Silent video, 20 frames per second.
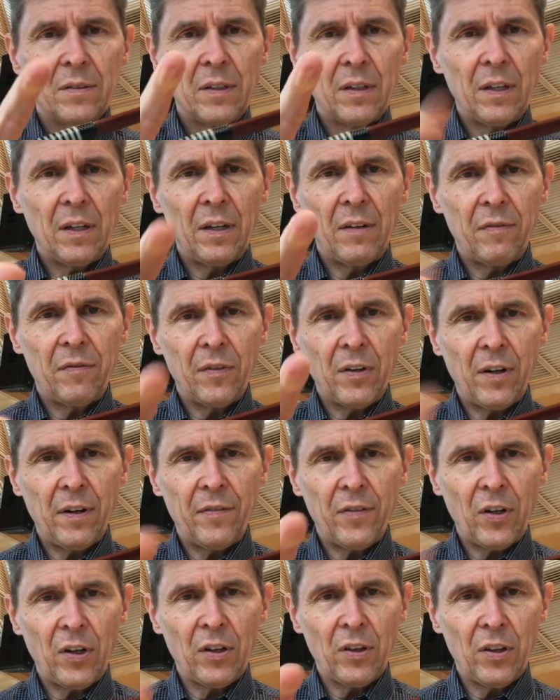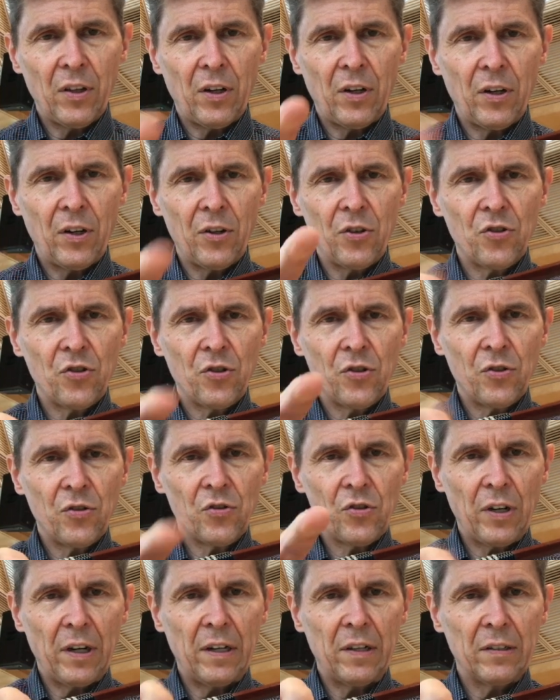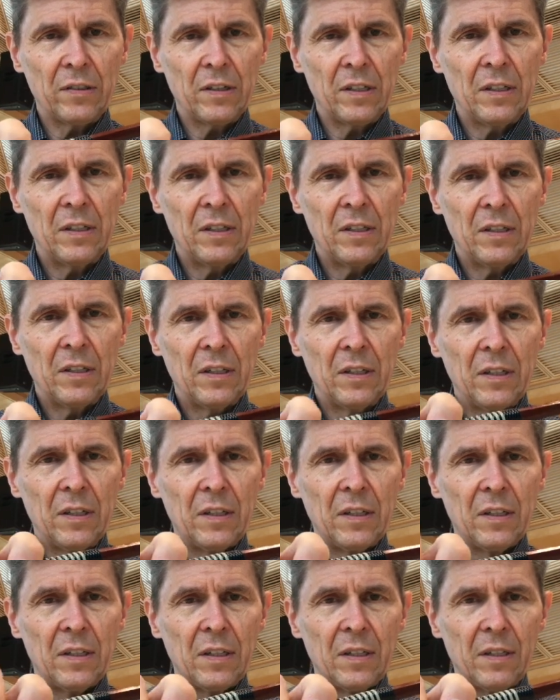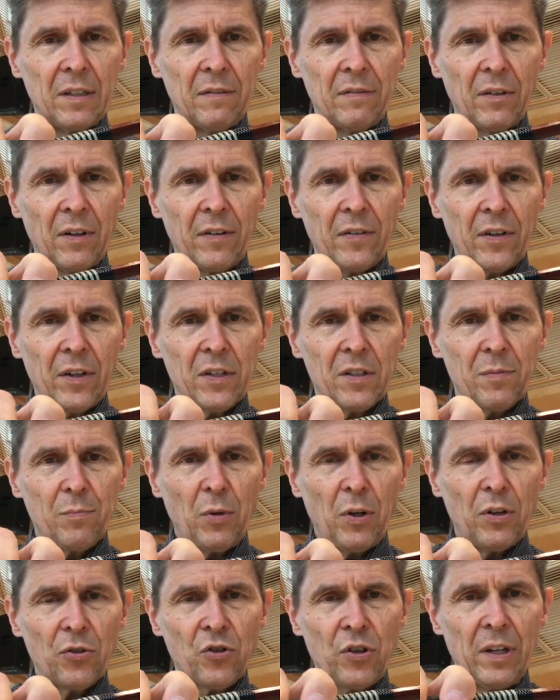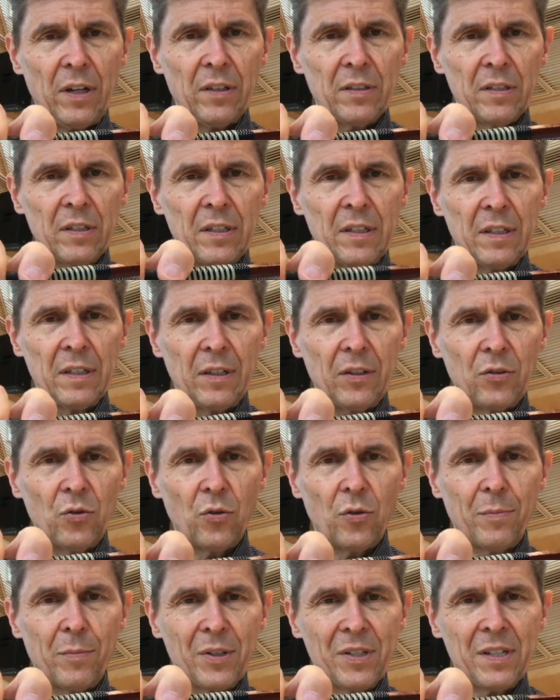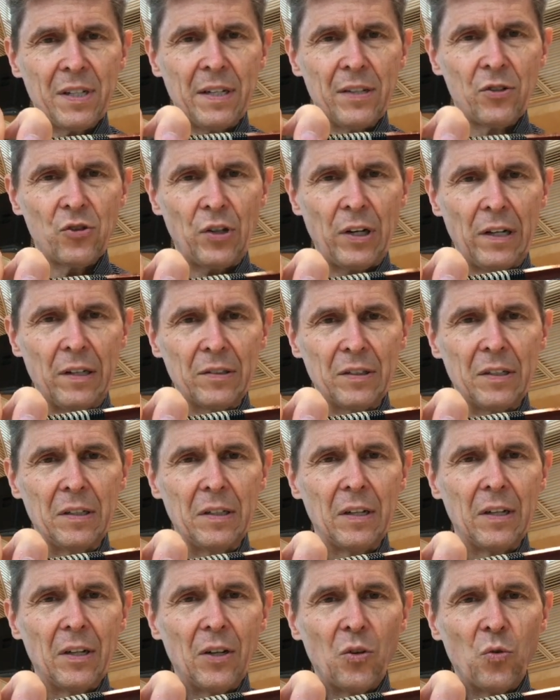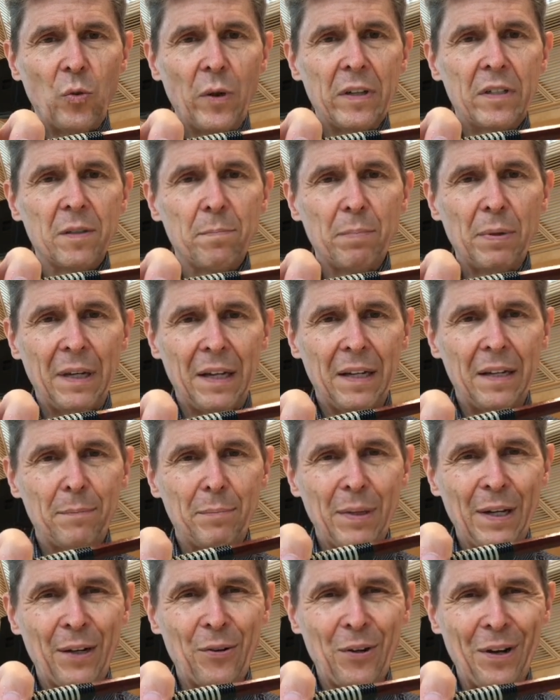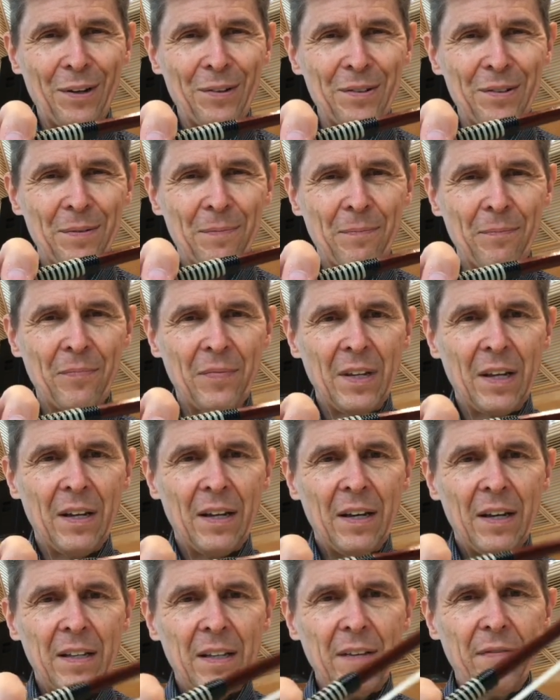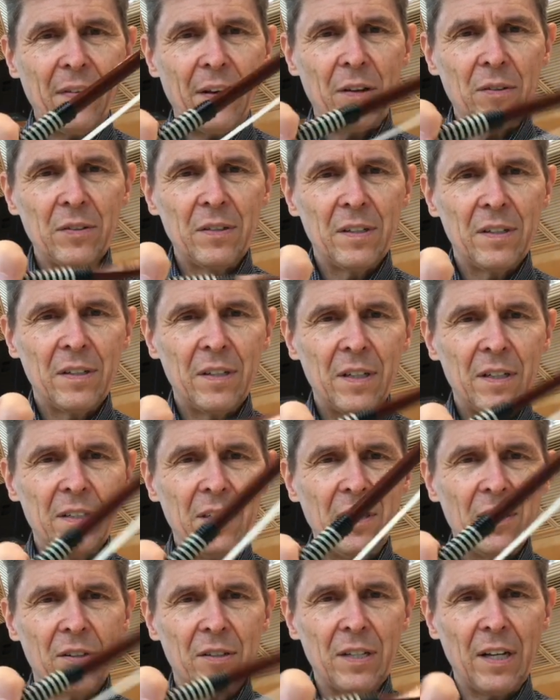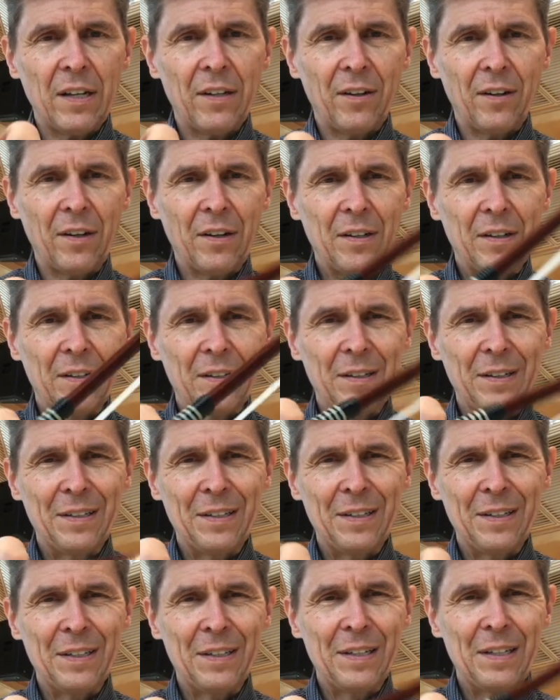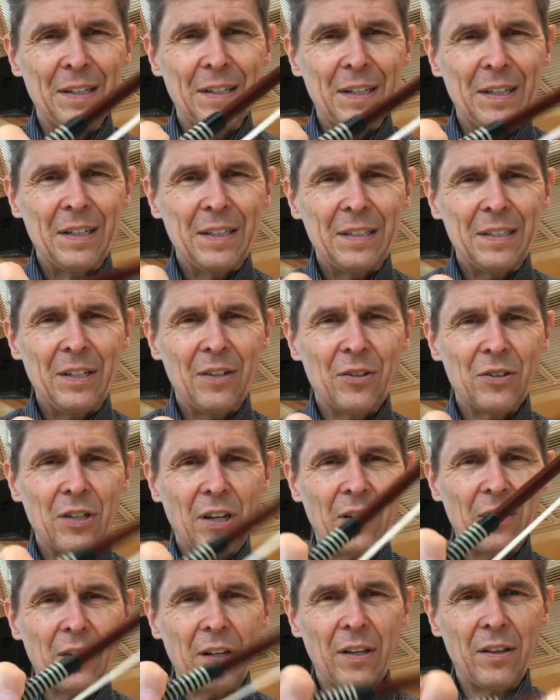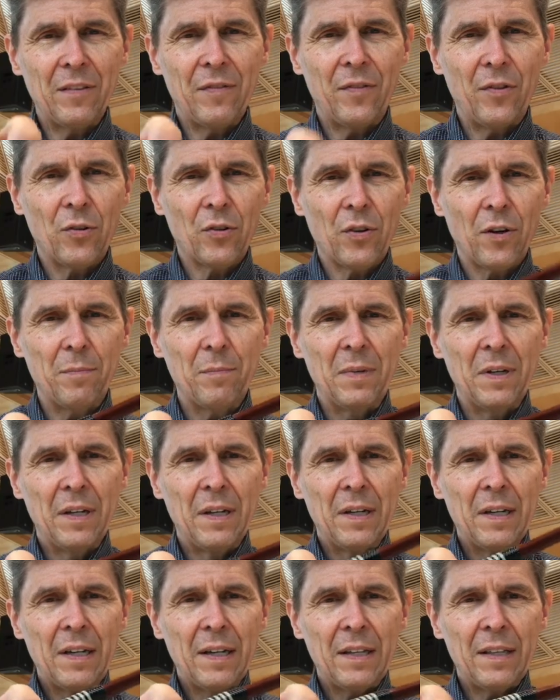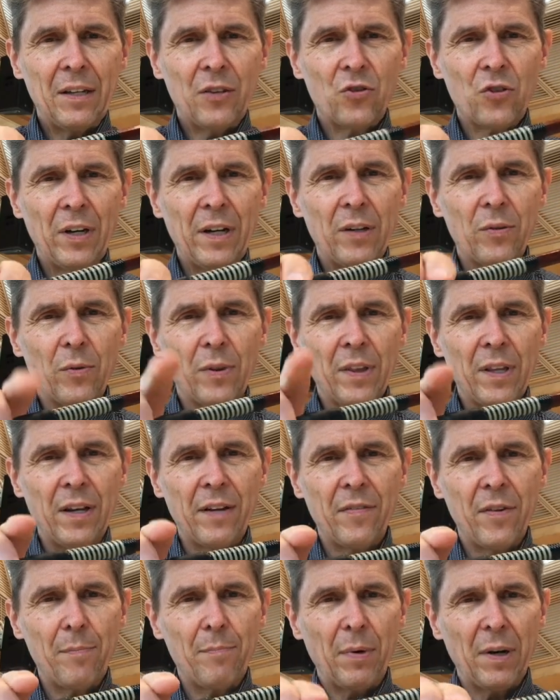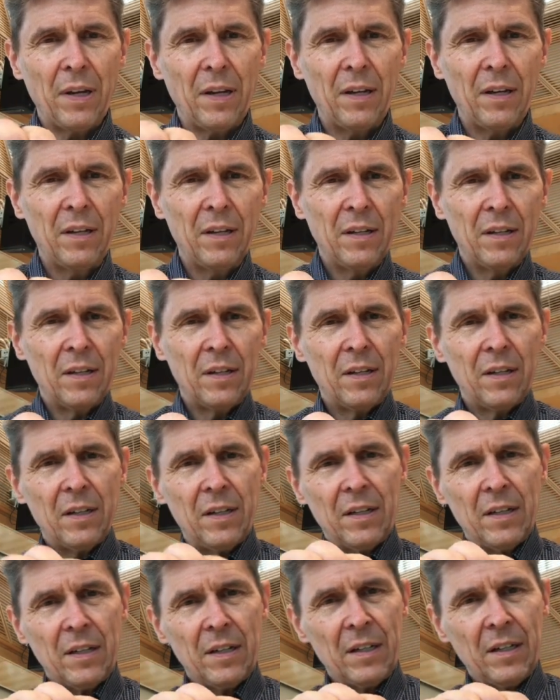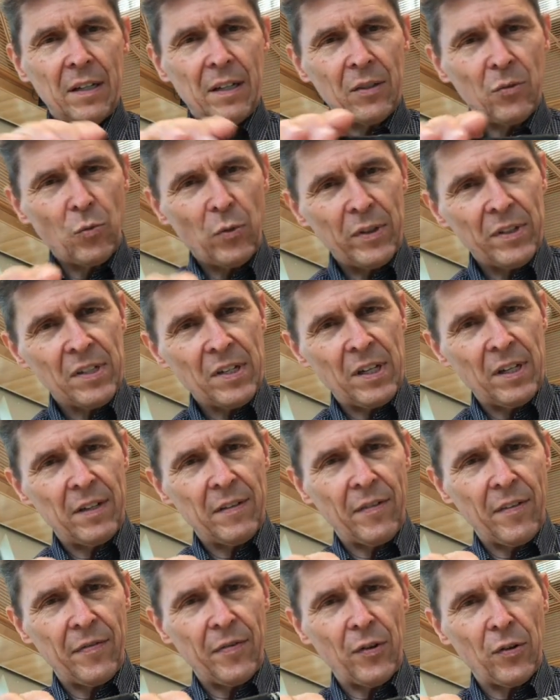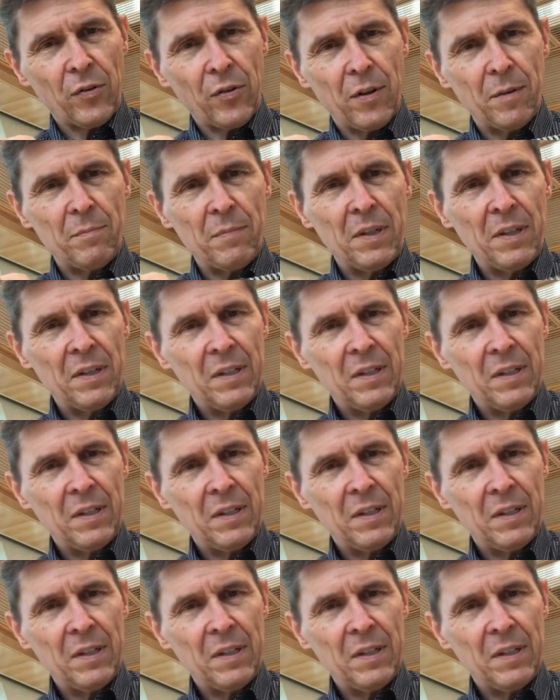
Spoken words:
a very, very large child, a very, very small child, and a normal-sized child went to play in a playground, and they found a teeter-totter. Teeter-totter had the fulcrum, and they tried with everybody on one side of the fulcrum,